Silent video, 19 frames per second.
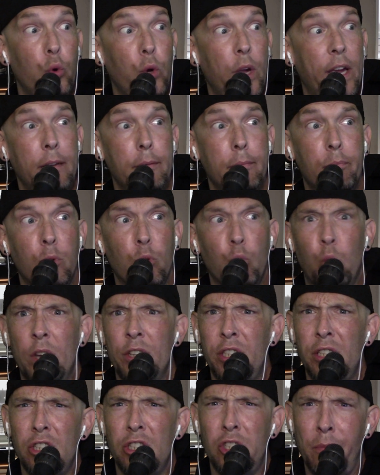It
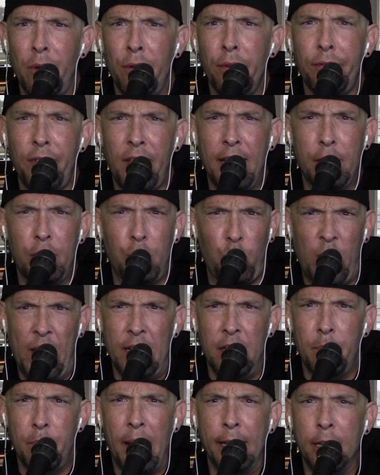wasn't Smurfette
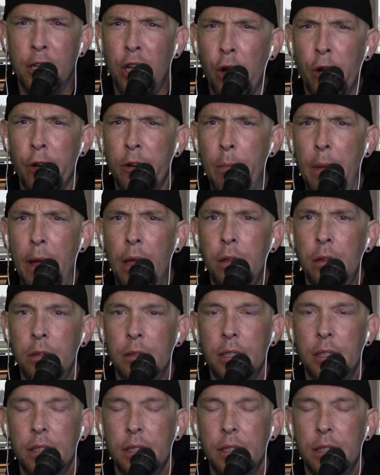created by Gargamel?